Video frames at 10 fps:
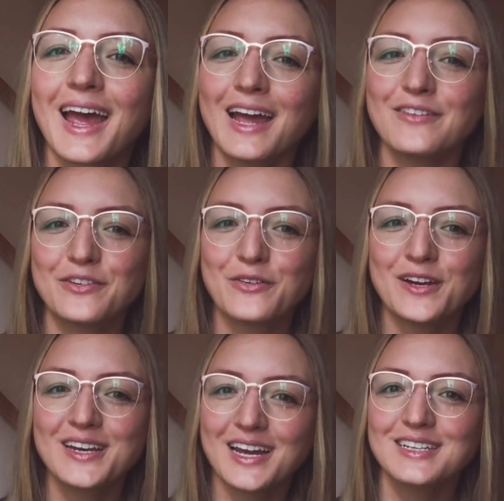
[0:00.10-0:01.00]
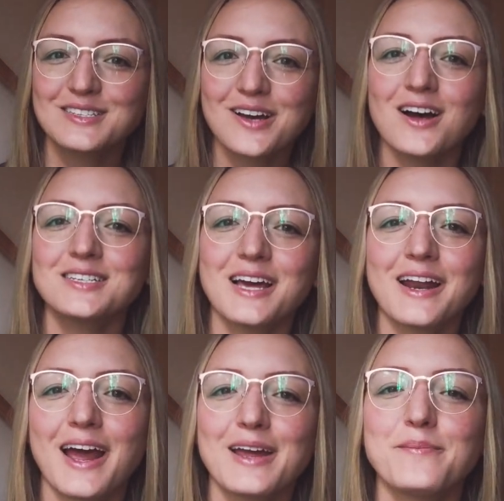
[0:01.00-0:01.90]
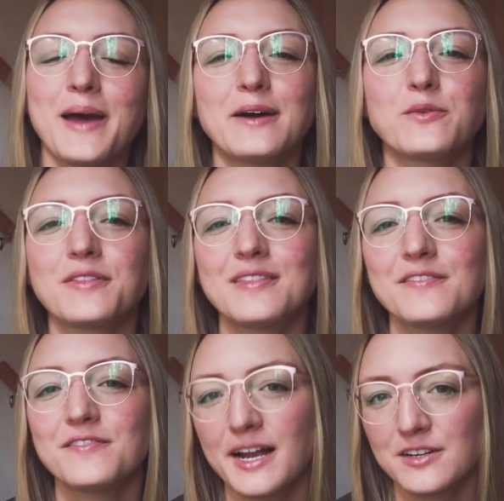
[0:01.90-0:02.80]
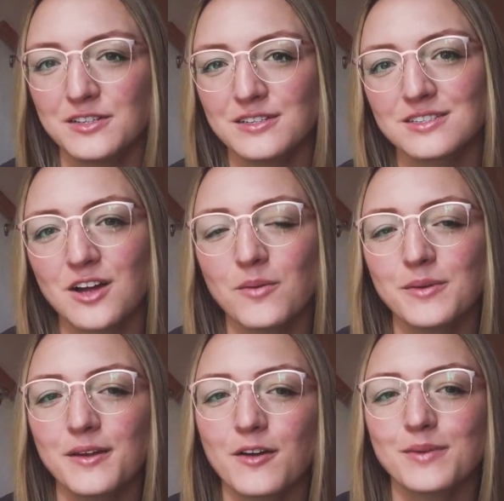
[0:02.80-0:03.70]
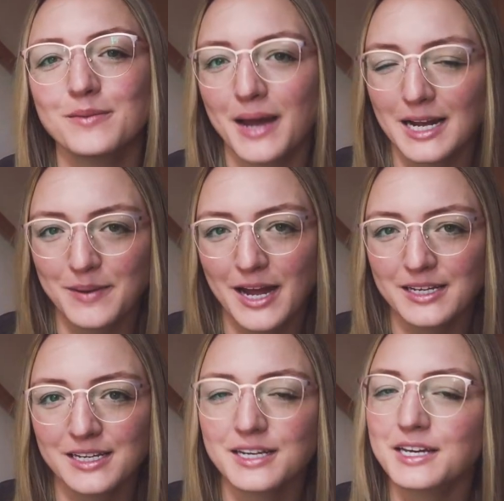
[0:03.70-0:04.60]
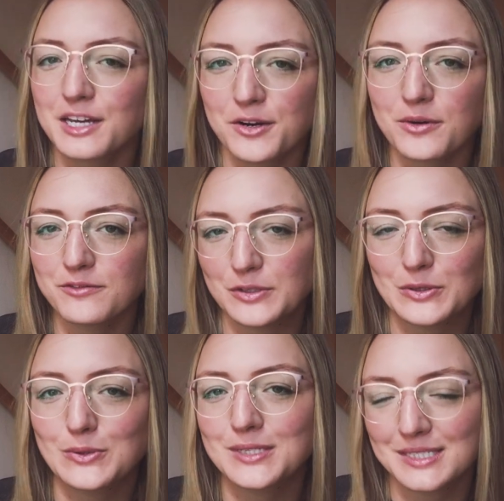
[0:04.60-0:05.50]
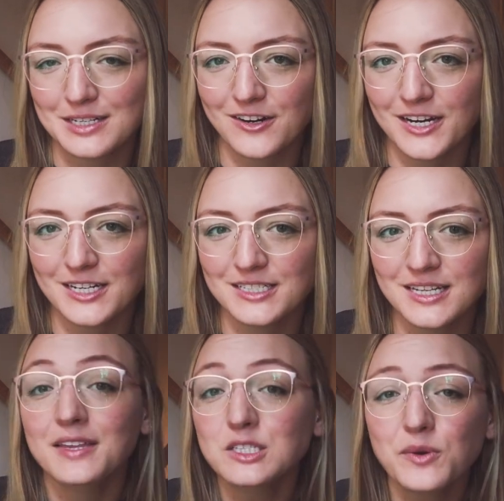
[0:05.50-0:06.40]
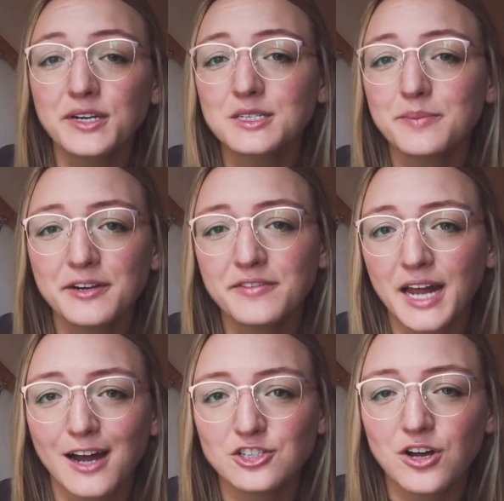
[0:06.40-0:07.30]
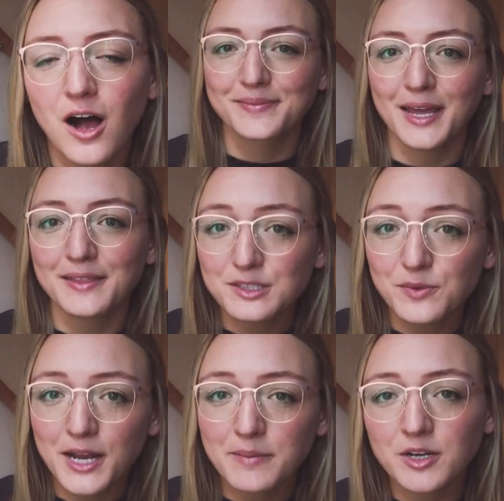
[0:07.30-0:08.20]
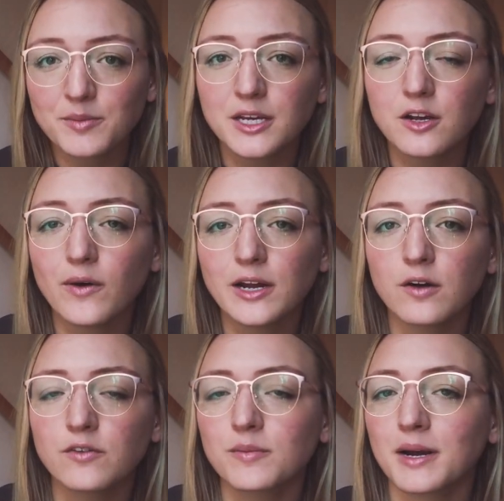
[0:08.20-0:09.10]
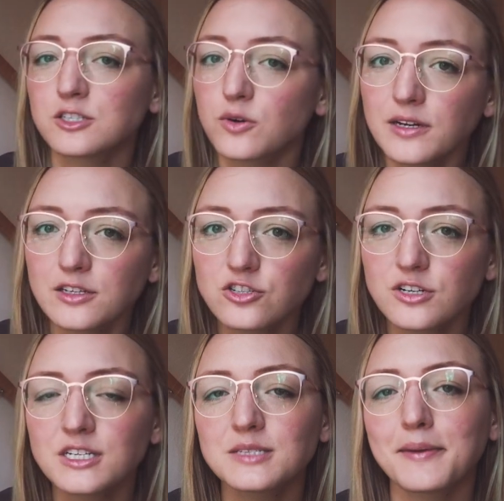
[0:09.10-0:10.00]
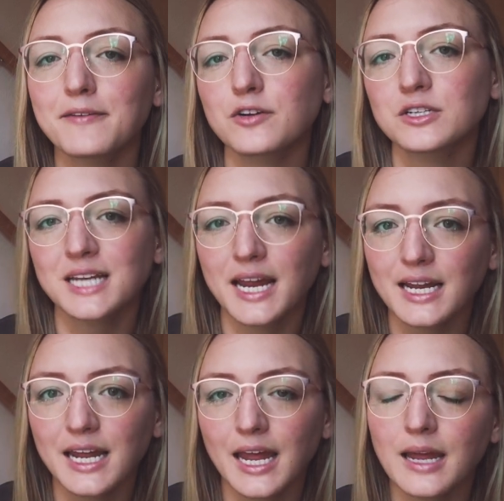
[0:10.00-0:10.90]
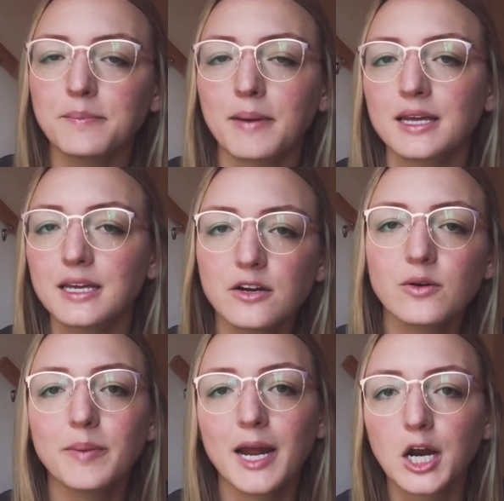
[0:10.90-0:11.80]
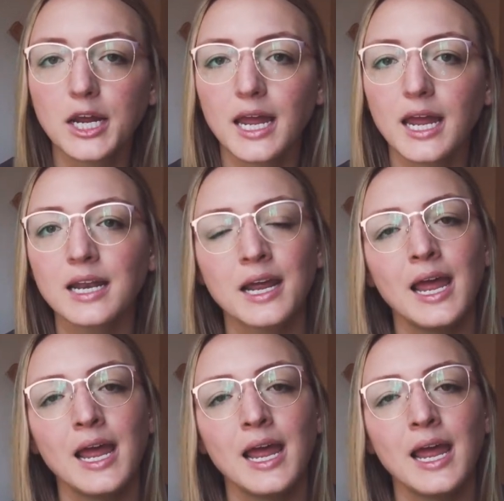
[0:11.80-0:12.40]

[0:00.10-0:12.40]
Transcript: Hey everyone, it's Sauce and I am back with the final installment of my backpacking gear review series. This one is a bit of a catch-all. In this one I'm going to be going over my toiletries, my first aid kit, my gear repair kit,